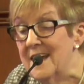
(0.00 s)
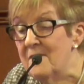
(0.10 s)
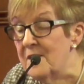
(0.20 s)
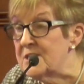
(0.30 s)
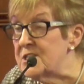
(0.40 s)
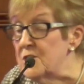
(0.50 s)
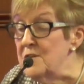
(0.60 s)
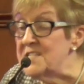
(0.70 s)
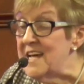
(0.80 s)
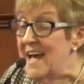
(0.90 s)
For as soon
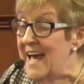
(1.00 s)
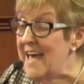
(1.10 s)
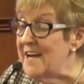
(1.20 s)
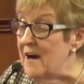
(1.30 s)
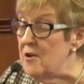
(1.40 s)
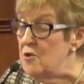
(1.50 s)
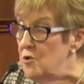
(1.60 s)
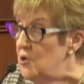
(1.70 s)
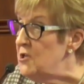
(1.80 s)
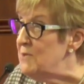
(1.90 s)
as Hagar
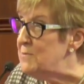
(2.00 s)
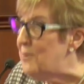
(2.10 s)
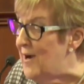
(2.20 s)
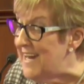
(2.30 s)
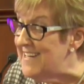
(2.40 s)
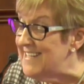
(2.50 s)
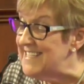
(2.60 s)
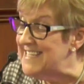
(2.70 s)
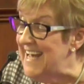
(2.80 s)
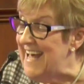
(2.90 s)
knew she was
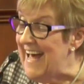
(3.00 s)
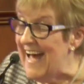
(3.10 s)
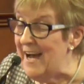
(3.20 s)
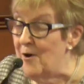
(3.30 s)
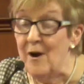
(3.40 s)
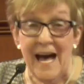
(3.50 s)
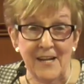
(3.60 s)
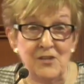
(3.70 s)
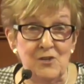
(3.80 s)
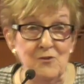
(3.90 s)
pregnant, uh, her
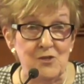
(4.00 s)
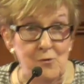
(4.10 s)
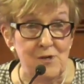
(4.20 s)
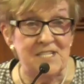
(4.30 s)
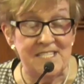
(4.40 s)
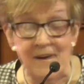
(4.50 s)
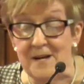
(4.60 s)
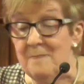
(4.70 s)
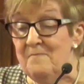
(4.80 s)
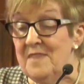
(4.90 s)
attitude towards
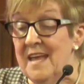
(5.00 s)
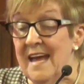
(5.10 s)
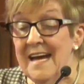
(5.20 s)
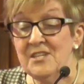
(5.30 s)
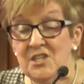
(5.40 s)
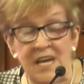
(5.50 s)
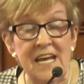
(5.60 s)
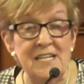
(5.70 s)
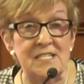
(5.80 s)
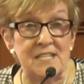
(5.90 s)
Sarah uh,
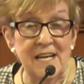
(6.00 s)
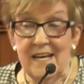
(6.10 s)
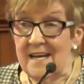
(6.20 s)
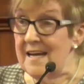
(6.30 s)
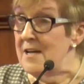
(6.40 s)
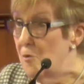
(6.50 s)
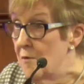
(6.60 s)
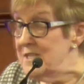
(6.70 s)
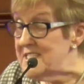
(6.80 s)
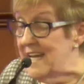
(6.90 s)
changed uh,
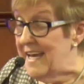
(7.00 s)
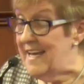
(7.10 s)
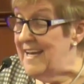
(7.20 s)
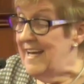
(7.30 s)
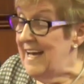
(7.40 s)
enormously.